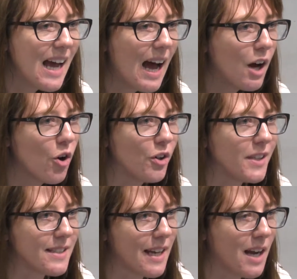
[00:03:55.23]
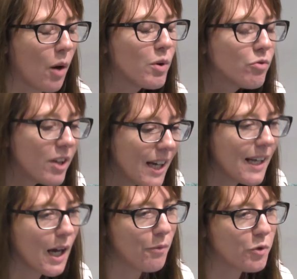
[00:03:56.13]
"Hang on," he said, "are we
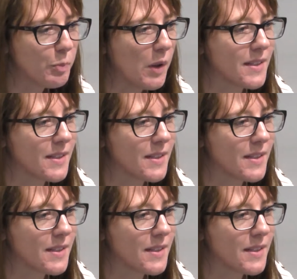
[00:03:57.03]
really comfortable